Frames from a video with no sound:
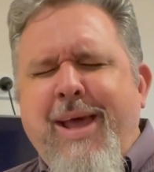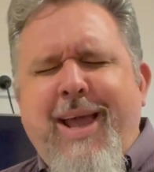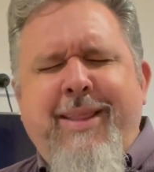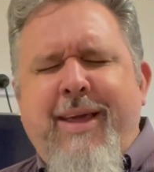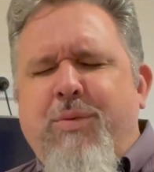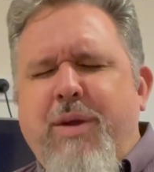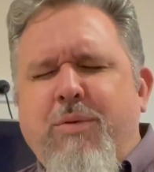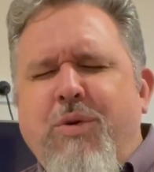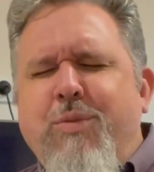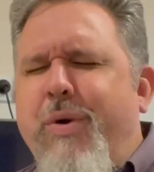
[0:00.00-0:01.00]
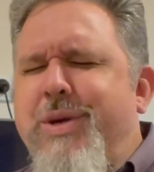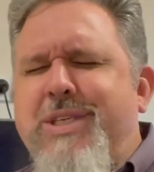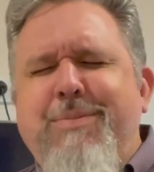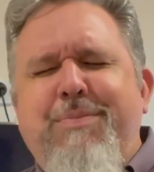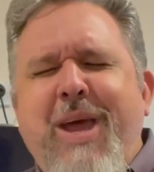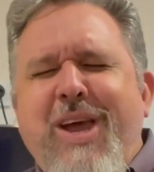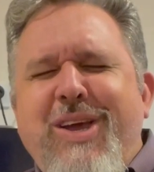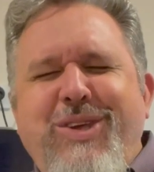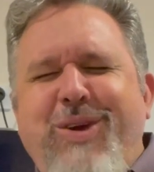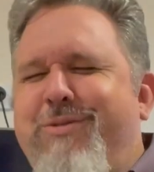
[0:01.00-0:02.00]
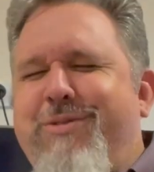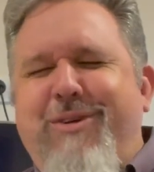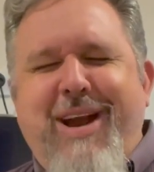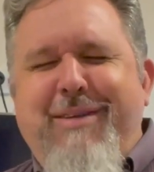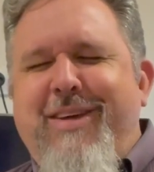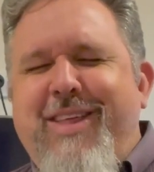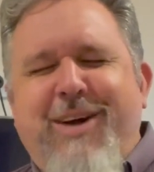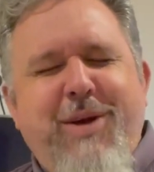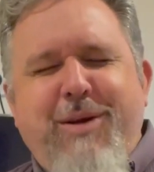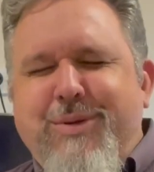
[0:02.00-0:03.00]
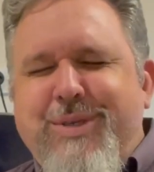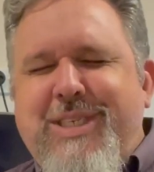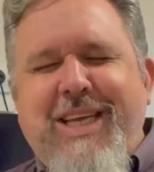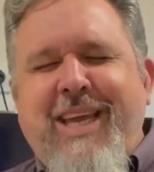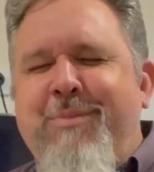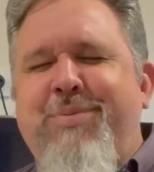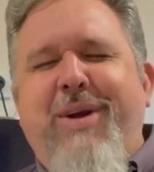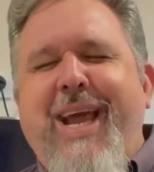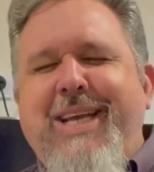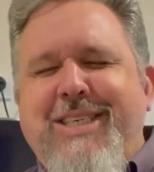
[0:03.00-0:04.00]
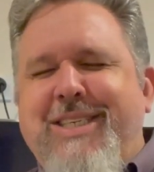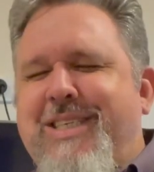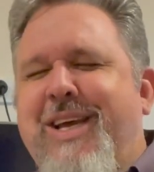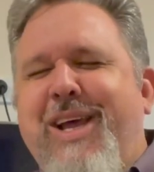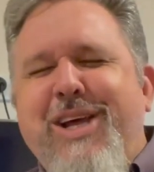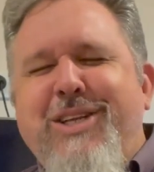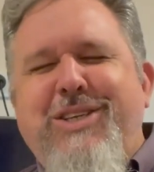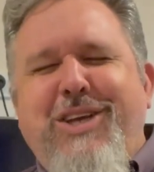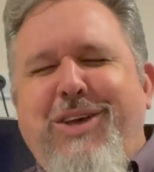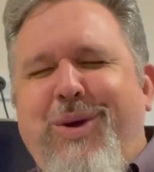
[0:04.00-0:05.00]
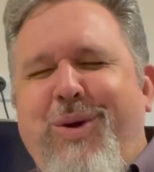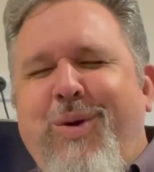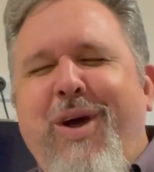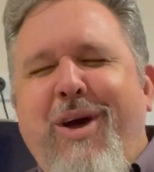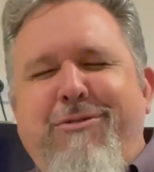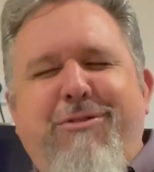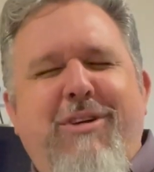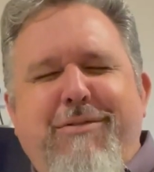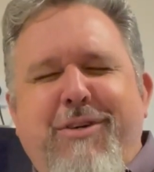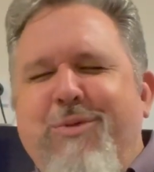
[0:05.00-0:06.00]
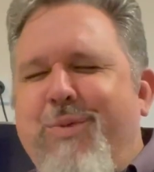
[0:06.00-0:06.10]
and that we will worship you forever, that we will sing praises to you forever.